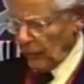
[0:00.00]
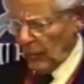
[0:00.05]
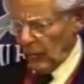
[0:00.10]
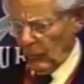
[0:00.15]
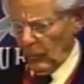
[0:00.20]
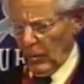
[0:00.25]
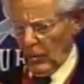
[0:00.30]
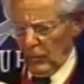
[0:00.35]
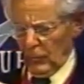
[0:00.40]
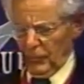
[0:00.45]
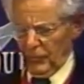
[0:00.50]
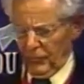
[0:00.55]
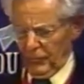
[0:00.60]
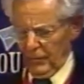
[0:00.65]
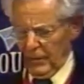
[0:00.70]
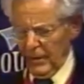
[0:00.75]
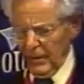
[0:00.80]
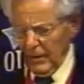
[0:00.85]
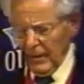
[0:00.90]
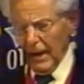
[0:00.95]
the
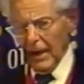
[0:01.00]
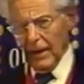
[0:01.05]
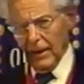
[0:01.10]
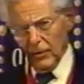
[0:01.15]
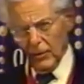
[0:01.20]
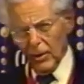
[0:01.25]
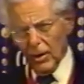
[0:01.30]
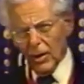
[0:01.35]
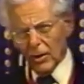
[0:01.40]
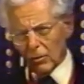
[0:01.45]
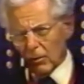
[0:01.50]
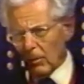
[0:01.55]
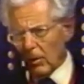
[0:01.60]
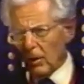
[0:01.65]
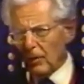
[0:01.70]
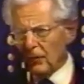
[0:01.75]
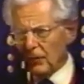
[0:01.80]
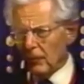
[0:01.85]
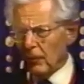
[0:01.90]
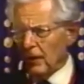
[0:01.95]
Rosary, and you know the
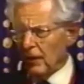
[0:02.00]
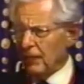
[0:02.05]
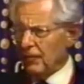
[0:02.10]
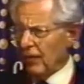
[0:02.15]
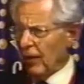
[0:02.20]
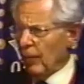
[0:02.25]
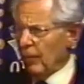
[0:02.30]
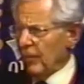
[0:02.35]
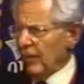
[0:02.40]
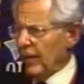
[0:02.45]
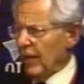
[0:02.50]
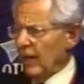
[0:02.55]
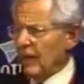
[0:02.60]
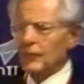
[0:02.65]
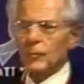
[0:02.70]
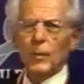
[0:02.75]
Rosary is really something else.